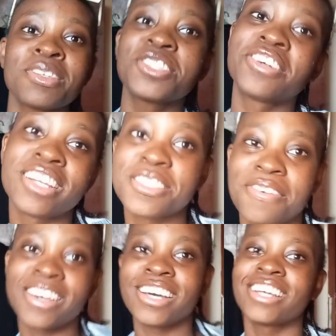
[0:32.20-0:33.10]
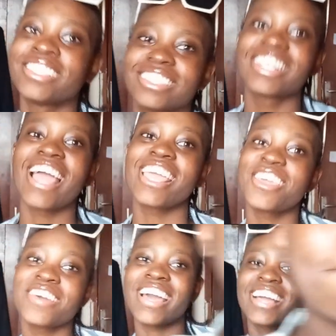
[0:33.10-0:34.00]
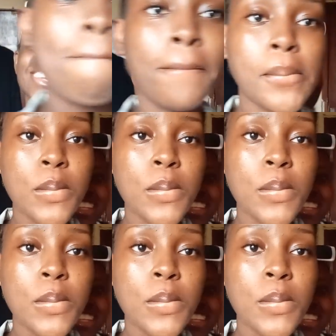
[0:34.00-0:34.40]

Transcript: been transferred. You guys.